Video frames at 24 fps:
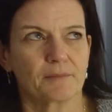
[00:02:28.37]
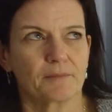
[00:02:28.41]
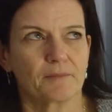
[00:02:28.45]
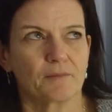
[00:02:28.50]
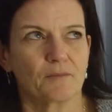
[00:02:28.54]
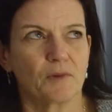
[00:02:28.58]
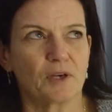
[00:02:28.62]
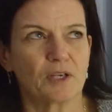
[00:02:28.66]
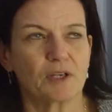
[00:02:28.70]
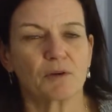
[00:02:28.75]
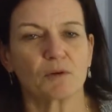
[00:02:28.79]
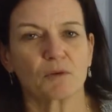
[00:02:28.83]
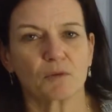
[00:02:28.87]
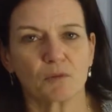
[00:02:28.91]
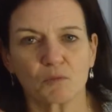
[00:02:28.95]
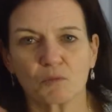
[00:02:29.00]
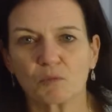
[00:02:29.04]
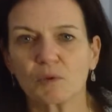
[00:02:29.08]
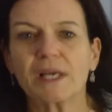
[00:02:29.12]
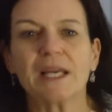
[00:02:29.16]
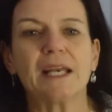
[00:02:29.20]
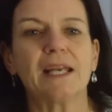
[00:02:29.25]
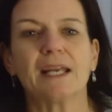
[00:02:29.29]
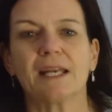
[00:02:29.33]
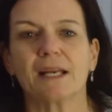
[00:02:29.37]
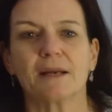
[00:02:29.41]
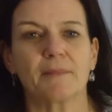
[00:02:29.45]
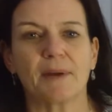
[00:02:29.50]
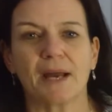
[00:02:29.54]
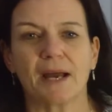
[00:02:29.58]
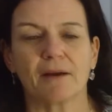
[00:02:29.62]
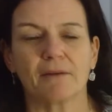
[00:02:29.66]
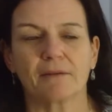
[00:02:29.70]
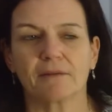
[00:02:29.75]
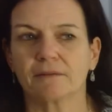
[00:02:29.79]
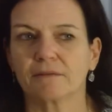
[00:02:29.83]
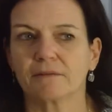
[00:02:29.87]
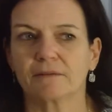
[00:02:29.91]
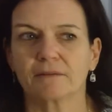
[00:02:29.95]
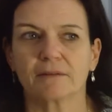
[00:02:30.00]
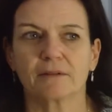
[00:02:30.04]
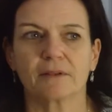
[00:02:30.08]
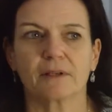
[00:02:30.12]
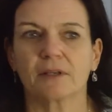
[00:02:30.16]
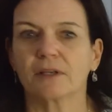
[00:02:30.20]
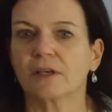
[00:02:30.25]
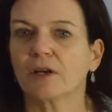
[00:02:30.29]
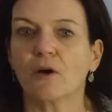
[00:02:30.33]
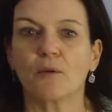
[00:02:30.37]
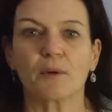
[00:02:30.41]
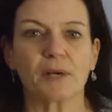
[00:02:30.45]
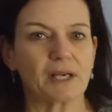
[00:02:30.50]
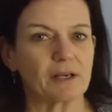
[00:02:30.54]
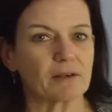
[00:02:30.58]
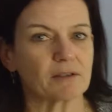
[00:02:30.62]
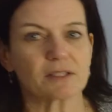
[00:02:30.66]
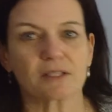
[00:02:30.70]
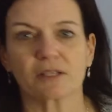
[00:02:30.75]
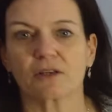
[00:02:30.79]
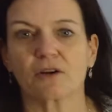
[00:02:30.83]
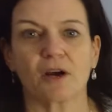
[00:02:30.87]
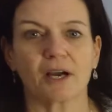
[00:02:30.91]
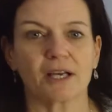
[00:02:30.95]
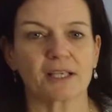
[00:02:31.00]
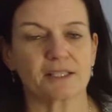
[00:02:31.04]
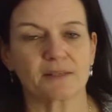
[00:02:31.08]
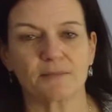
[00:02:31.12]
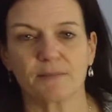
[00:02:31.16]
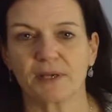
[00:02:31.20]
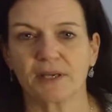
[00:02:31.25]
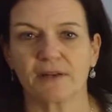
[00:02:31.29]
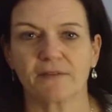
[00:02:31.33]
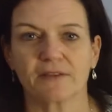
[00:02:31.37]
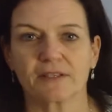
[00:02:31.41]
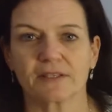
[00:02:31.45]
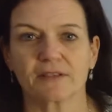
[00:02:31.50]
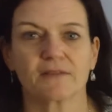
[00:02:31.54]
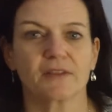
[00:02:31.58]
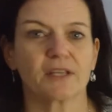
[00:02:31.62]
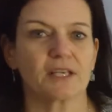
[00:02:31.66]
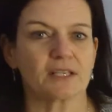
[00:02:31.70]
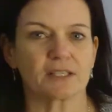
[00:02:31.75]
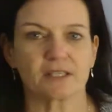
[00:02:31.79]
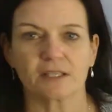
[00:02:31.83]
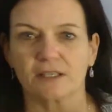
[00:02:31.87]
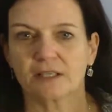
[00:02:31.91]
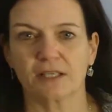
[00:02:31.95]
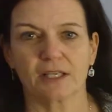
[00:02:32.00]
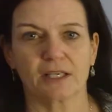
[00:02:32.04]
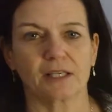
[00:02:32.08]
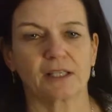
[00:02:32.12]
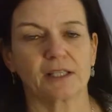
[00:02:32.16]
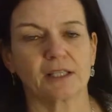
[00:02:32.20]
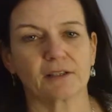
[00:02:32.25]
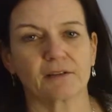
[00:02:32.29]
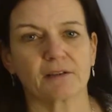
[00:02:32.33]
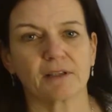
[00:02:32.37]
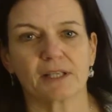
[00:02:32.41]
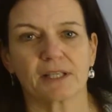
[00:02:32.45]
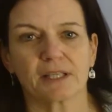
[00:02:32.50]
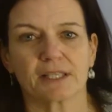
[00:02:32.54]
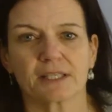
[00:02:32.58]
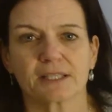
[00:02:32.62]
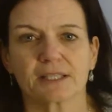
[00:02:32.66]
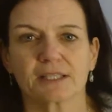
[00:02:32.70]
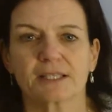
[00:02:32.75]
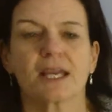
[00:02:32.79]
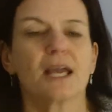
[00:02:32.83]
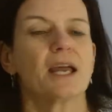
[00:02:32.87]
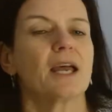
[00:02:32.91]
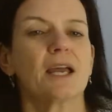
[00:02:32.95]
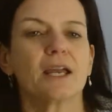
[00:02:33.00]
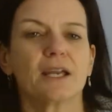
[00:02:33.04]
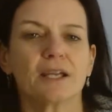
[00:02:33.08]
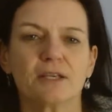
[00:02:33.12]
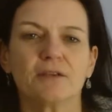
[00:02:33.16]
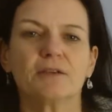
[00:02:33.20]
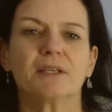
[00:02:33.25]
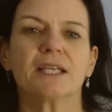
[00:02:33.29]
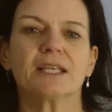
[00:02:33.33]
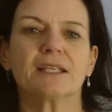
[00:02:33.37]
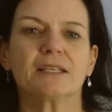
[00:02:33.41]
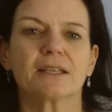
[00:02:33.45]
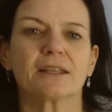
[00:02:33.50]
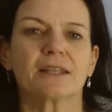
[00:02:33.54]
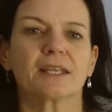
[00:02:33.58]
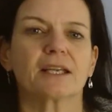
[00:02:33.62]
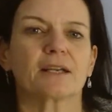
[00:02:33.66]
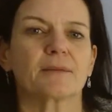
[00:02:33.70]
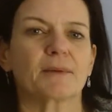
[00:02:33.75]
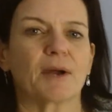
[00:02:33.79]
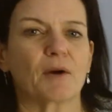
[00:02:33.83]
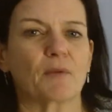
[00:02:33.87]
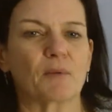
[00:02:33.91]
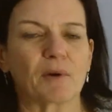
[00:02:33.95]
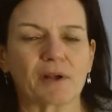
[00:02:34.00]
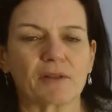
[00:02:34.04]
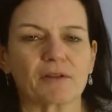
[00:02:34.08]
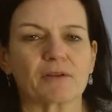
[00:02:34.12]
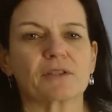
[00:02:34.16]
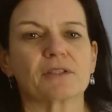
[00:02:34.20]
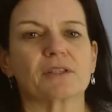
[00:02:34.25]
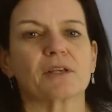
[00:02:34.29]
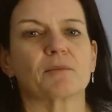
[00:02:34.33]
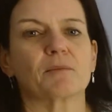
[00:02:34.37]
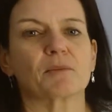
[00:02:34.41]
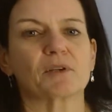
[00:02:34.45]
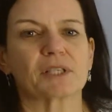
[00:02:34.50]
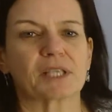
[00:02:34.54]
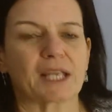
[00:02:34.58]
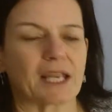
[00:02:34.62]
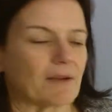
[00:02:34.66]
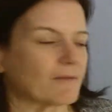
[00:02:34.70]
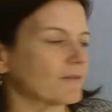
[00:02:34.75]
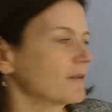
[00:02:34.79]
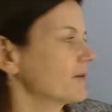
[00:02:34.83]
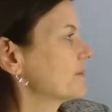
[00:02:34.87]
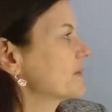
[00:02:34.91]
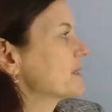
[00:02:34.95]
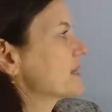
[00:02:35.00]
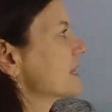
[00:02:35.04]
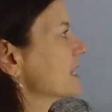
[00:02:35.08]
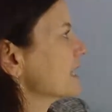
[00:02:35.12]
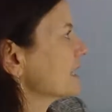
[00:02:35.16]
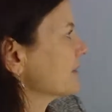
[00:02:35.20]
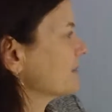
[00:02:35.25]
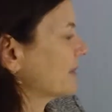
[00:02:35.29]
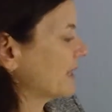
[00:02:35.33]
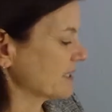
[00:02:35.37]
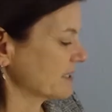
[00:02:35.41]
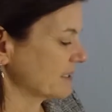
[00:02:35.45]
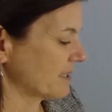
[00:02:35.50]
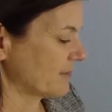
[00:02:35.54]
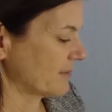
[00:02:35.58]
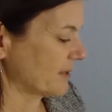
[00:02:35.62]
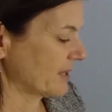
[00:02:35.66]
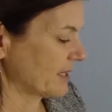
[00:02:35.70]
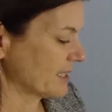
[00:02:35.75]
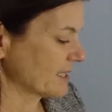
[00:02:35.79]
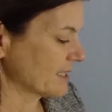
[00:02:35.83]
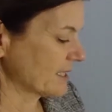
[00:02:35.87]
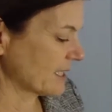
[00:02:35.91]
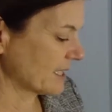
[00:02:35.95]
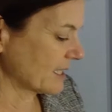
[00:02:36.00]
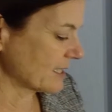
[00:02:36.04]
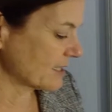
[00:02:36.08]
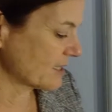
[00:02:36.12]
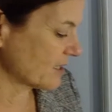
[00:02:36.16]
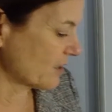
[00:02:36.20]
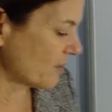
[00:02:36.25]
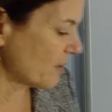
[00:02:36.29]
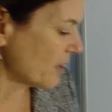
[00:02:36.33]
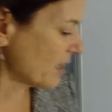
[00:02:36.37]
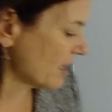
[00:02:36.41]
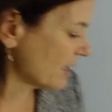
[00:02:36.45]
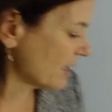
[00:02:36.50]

when you're reading about, here's the cost and benefits of this, and clearly this is, you need to think about where those numbers came from and think about some of these things. So